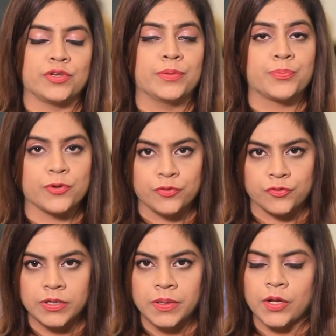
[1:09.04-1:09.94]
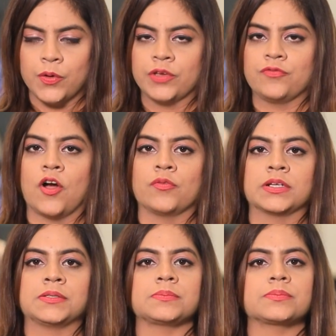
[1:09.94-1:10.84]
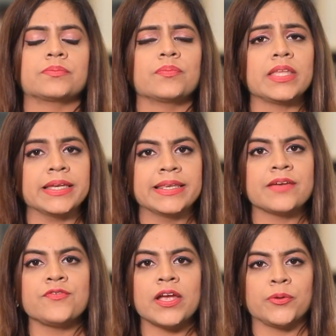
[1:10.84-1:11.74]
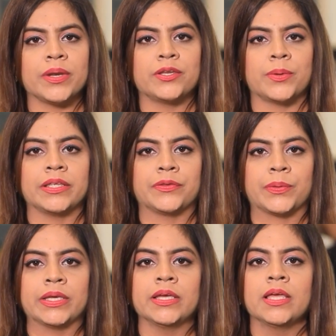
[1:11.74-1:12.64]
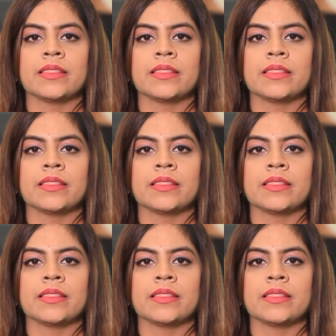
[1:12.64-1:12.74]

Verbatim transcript: to improve going forward. In FY 2023,